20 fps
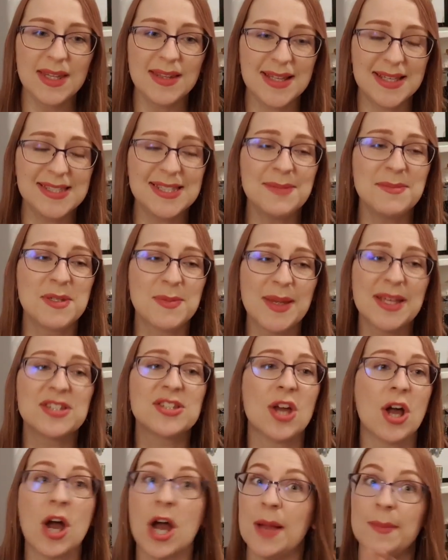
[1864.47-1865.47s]
there seemed to be a
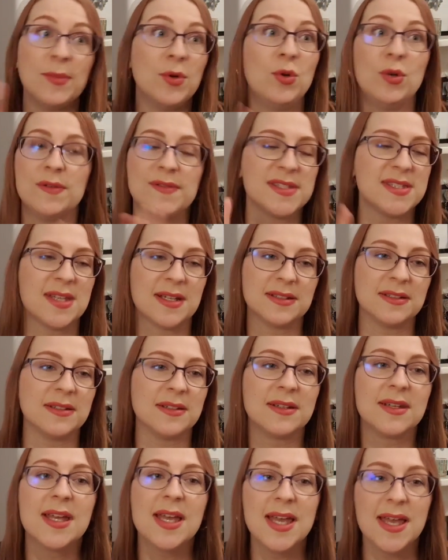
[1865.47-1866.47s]
time all of a
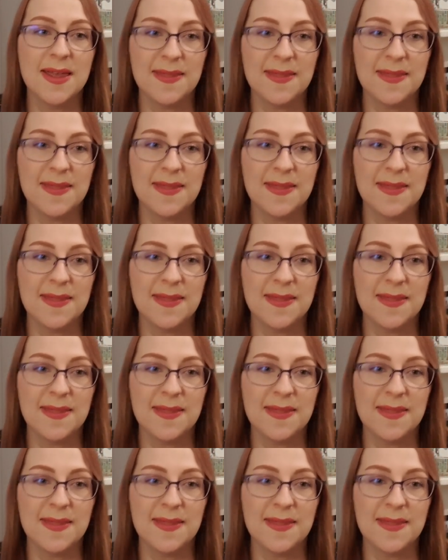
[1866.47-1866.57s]
sudden